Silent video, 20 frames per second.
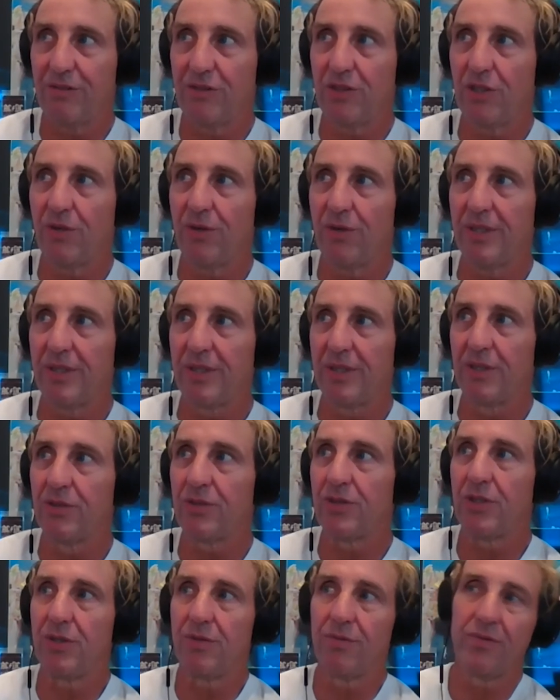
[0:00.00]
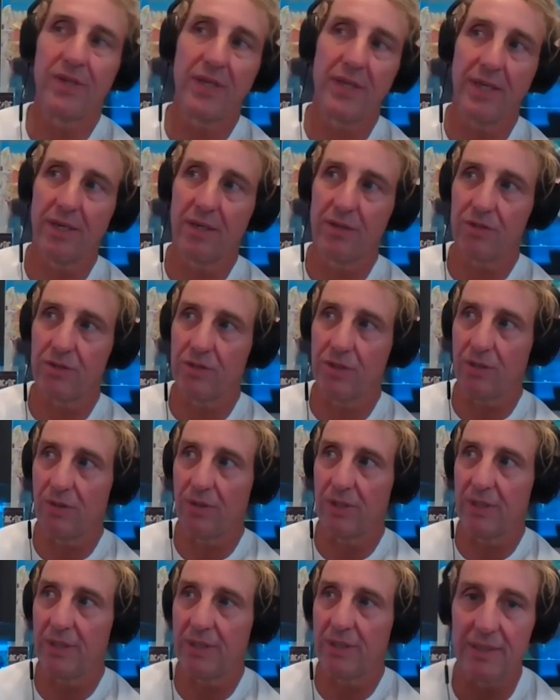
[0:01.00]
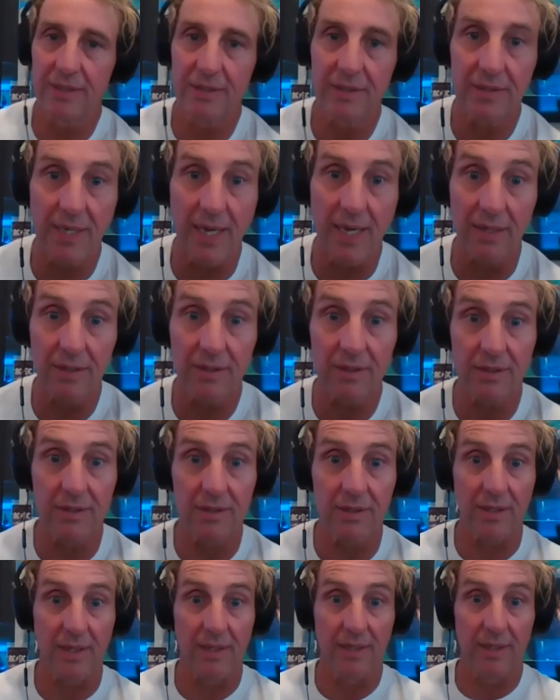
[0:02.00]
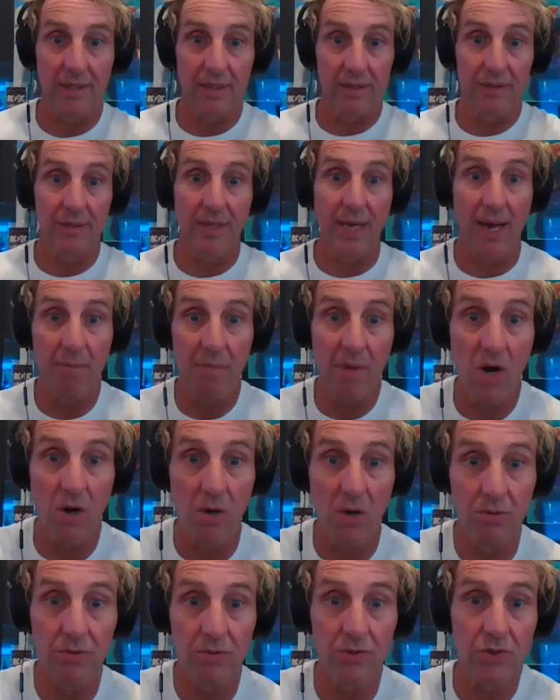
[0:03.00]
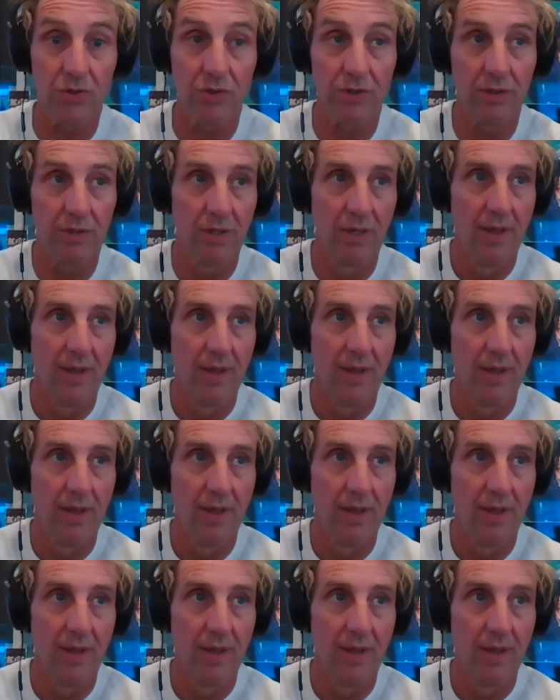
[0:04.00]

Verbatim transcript: doing YouTube videos, doing these tests and these demos.